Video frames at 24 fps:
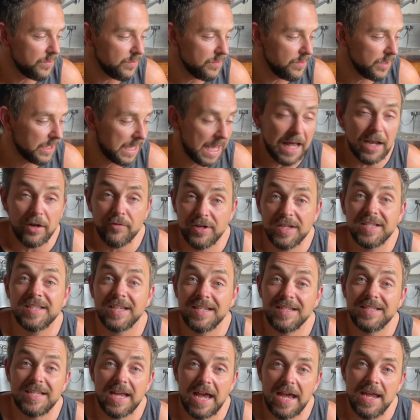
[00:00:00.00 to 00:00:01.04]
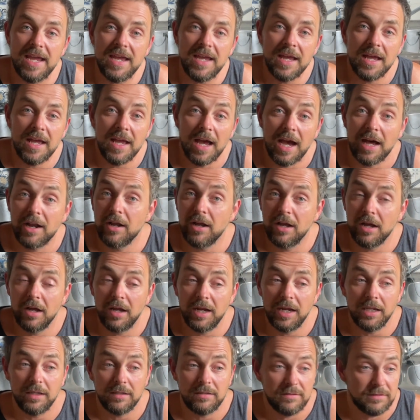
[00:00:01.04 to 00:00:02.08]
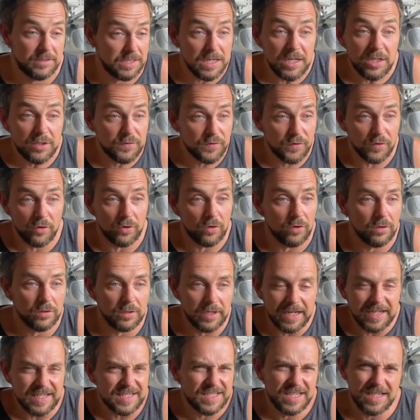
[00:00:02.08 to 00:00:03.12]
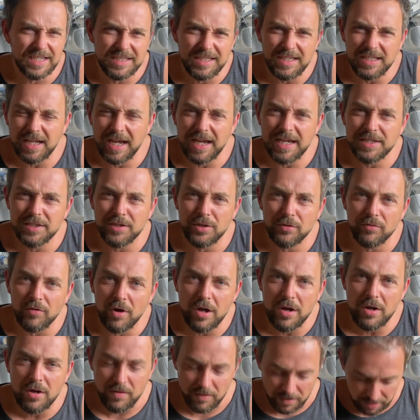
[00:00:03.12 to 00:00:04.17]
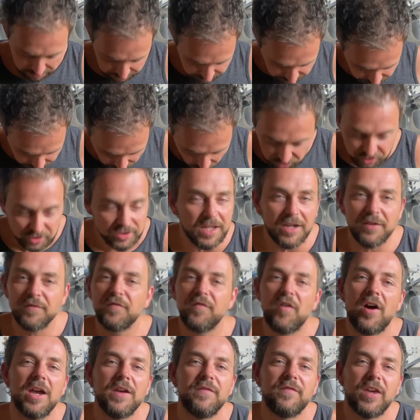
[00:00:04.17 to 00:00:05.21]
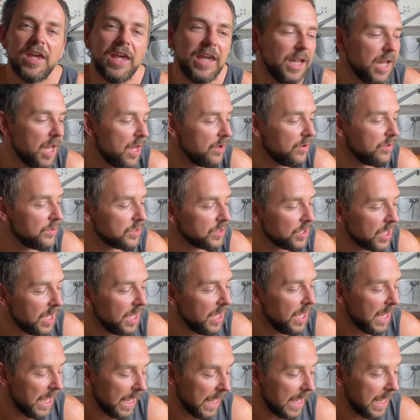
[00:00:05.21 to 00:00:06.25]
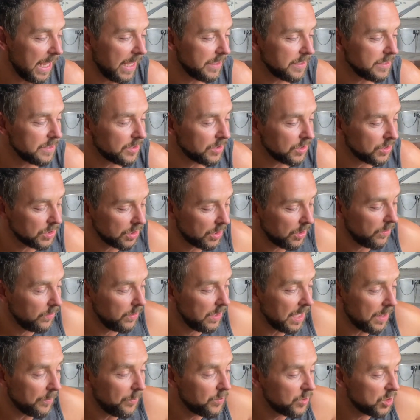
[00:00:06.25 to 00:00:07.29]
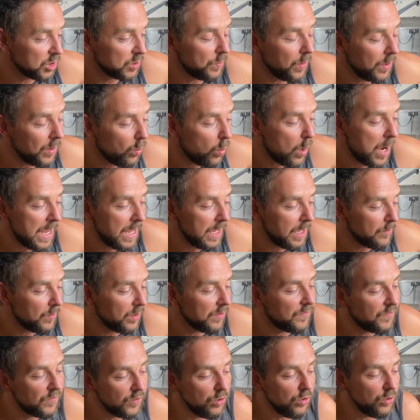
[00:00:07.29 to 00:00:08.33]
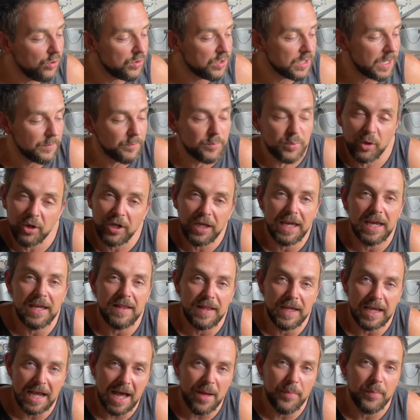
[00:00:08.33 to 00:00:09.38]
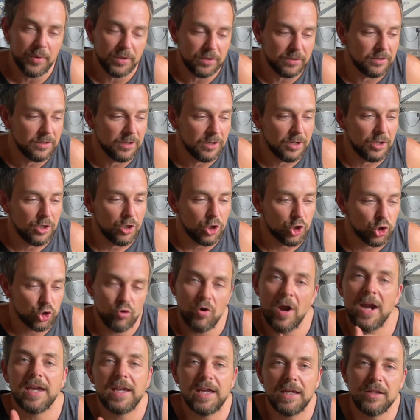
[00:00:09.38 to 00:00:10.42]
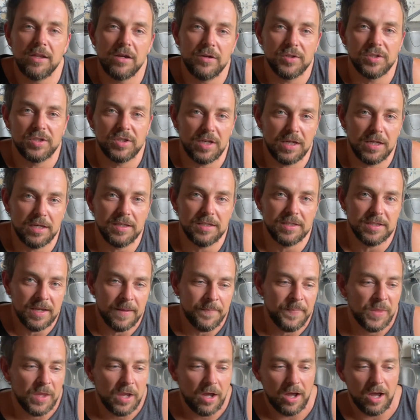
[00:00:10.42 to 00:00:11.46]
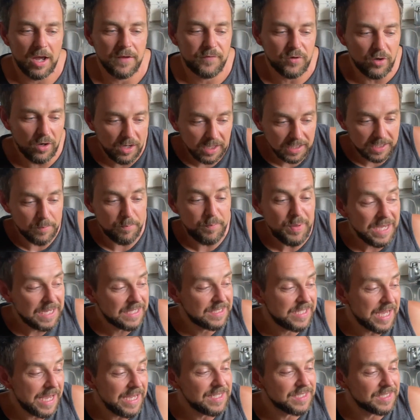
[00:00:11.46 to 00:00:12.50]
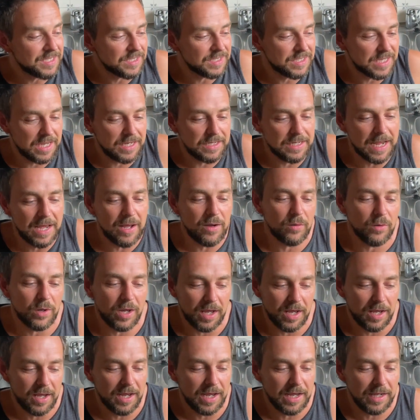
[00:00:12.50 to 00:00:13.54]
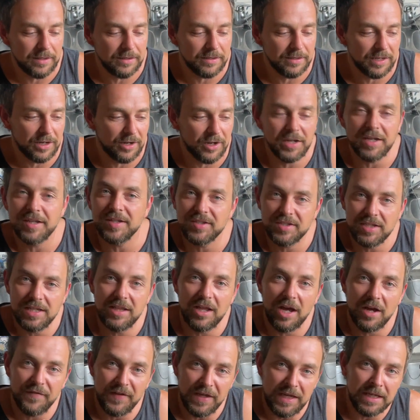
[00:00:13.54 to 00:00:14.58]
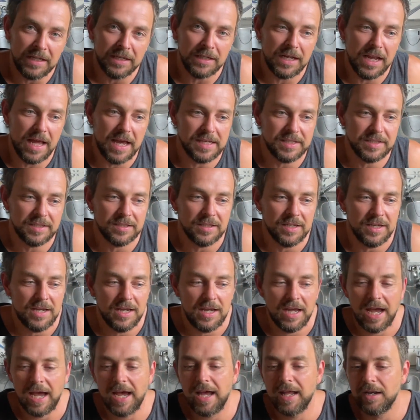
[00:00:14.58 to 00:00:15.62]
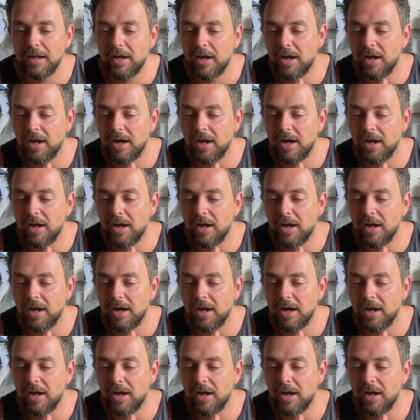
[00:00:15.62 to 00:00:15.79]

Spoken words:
calories a day, and I did for like 60 days in a row. I lost like 5 kilos, and so yeah, just by weighing my food and putting it in the app and tracking those things, I've got like a big data set now, and I can see that I've eaten less, and